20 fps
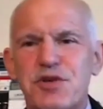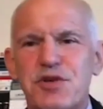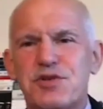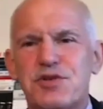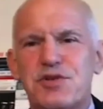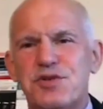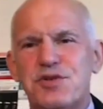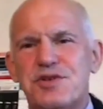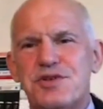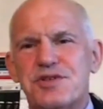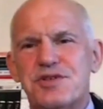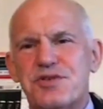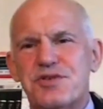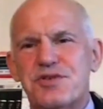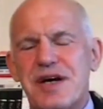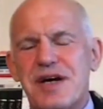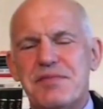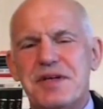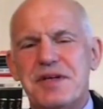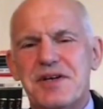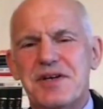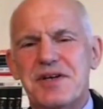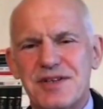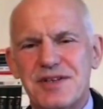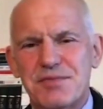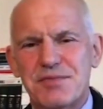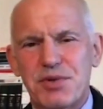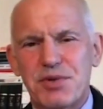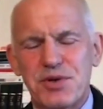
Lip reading: It's difficult to describe Nicolas